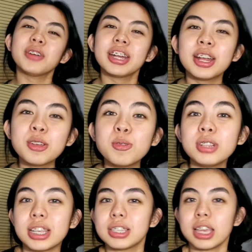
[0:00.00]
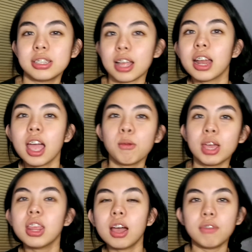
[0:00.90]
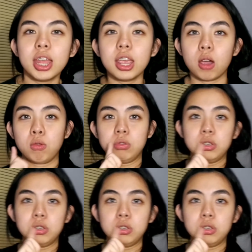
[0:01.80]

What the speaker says: further ado, let's get started with the video.